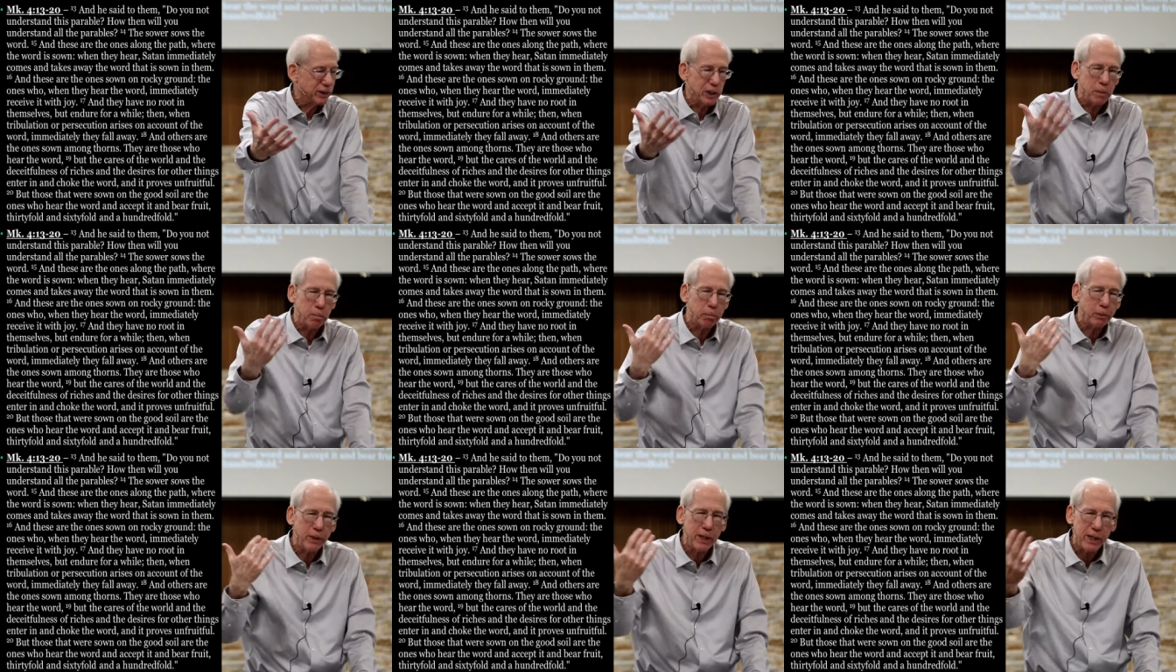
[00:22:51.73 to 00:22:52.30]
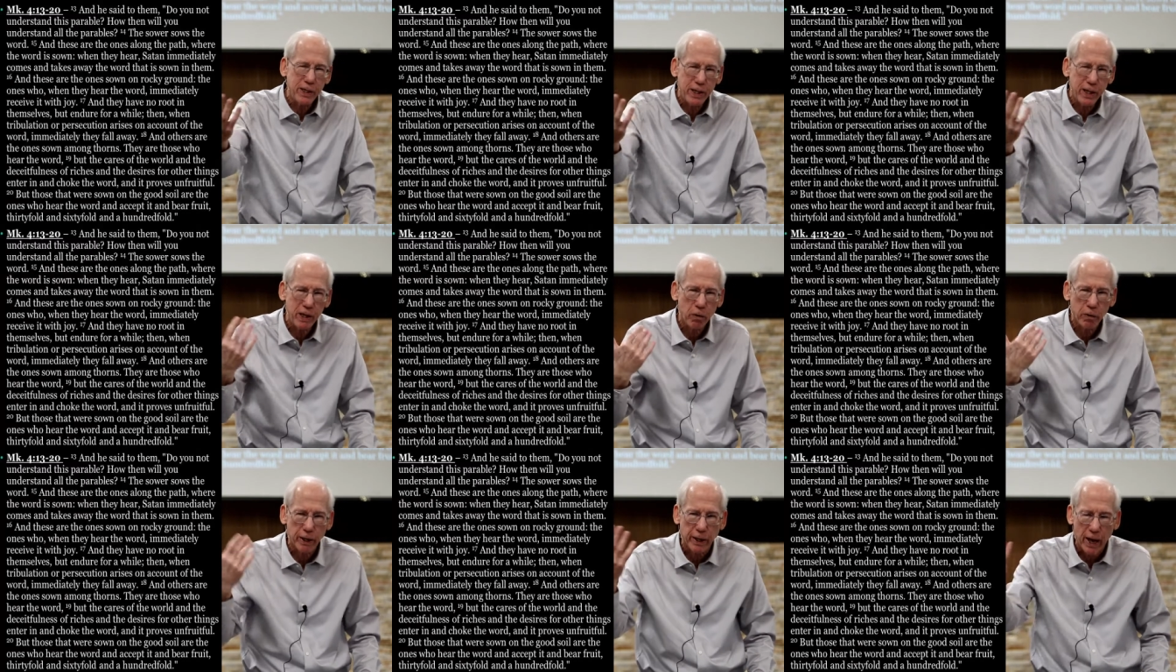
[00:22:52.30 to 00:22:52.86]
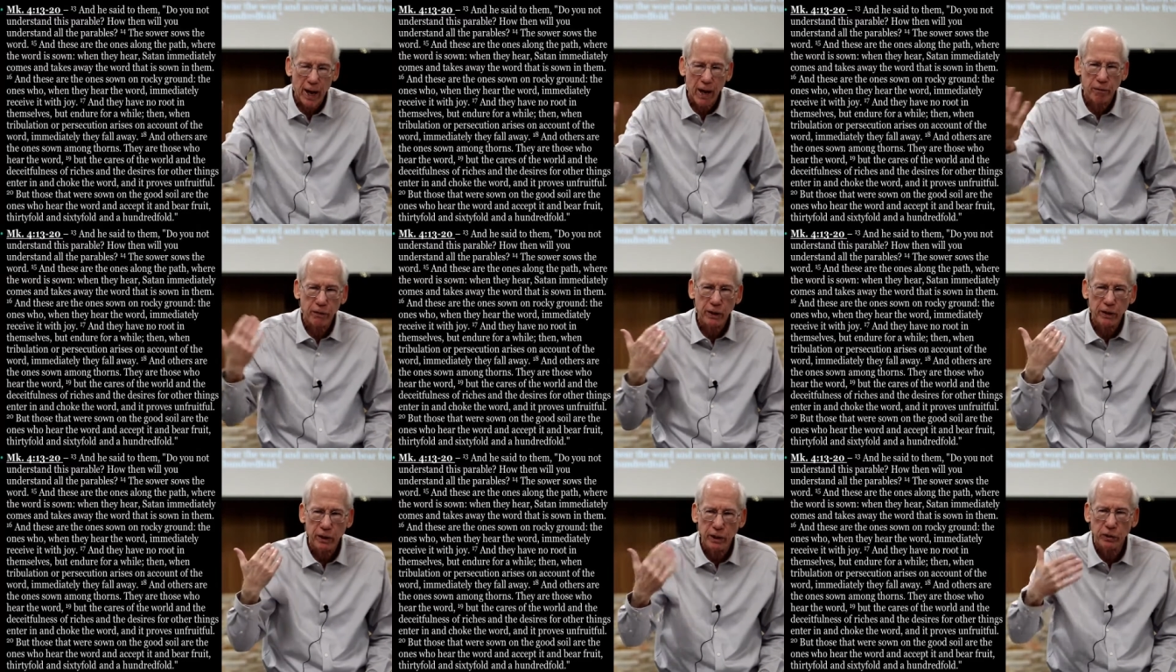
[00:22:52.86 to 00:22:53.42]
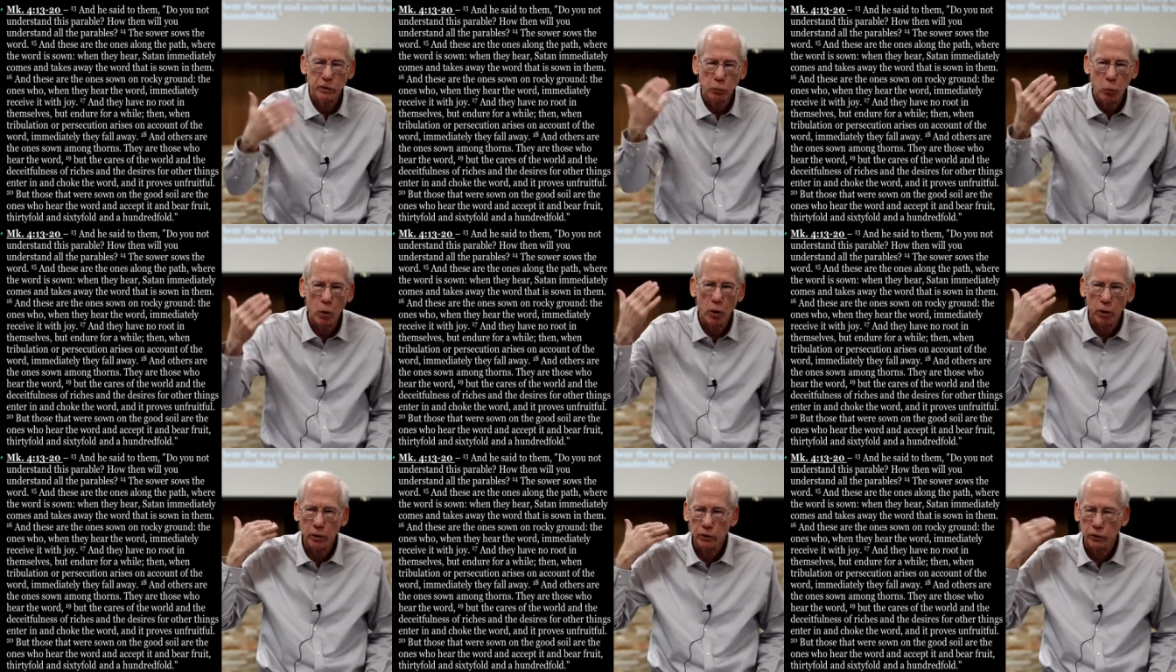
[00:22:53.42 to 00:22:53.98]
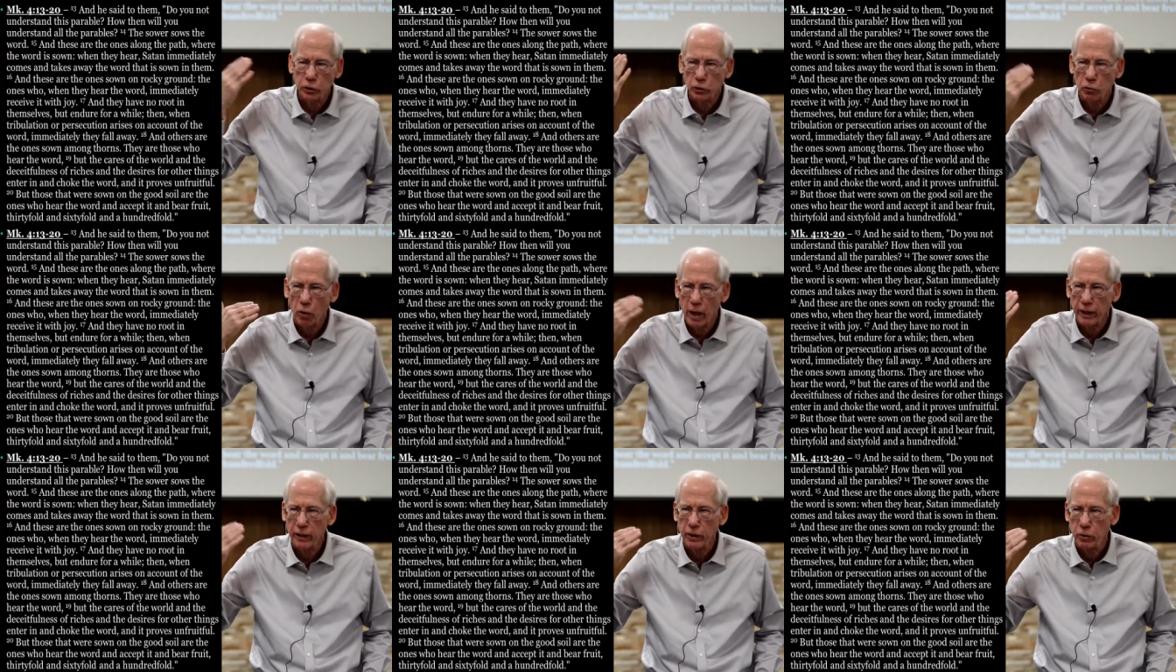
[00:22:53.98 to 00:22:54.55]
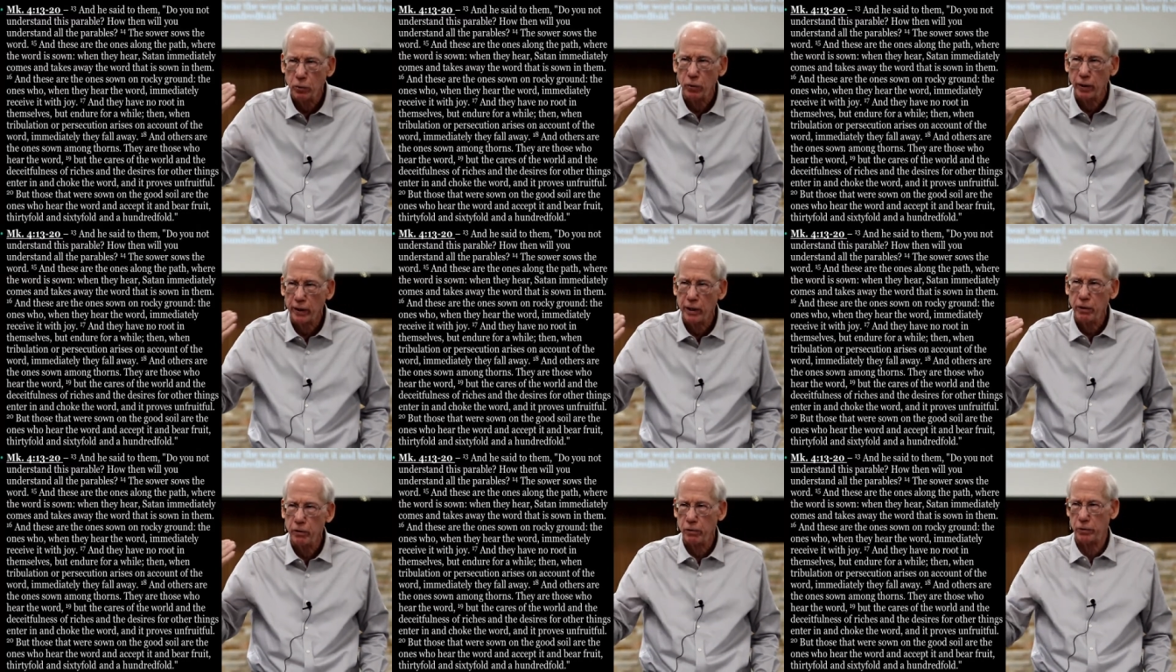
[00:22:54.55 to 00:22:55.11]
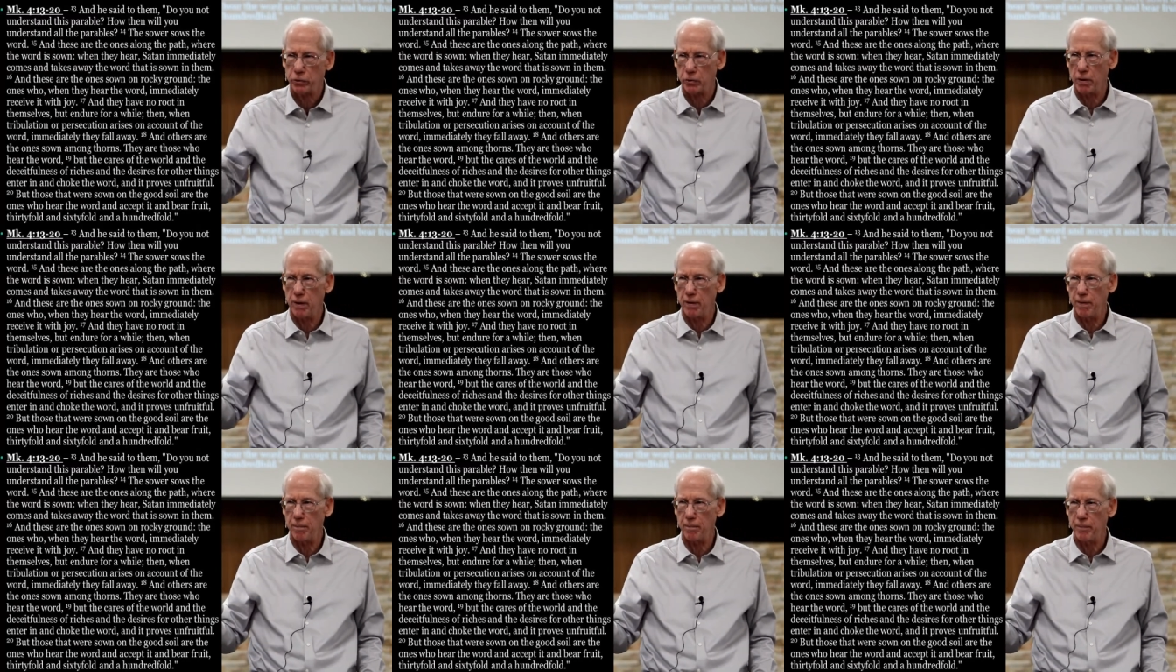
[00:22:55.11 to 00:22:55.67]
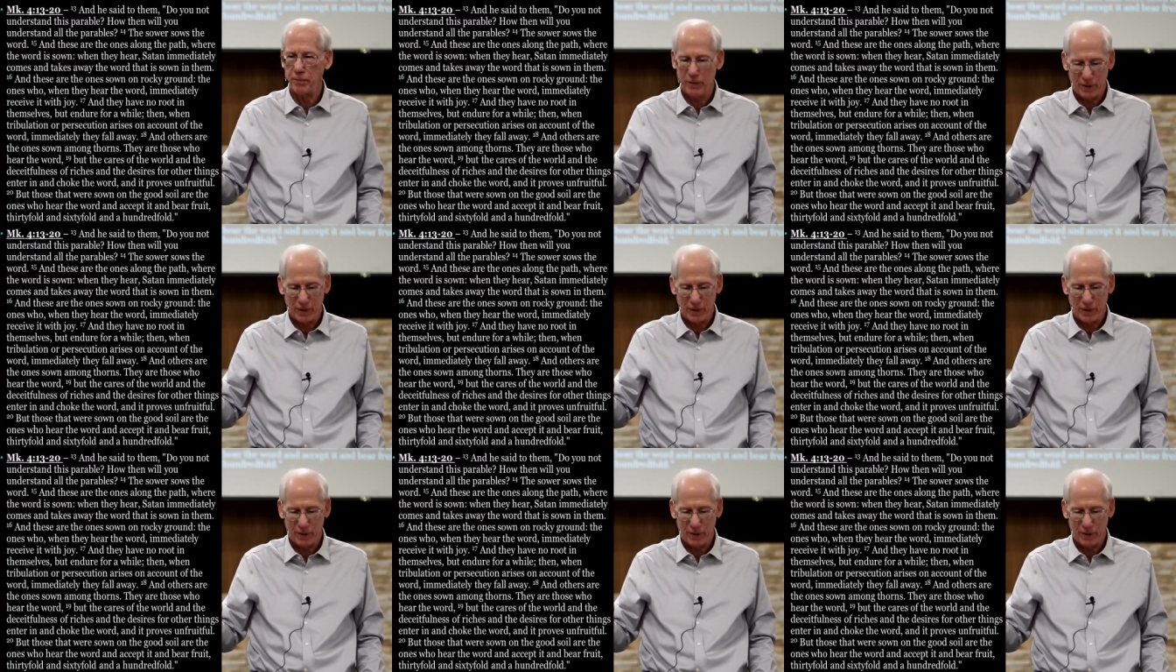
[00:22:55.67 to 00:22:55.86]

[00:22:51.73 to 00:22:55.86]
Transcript: simply hearing, having these words strike your eardrum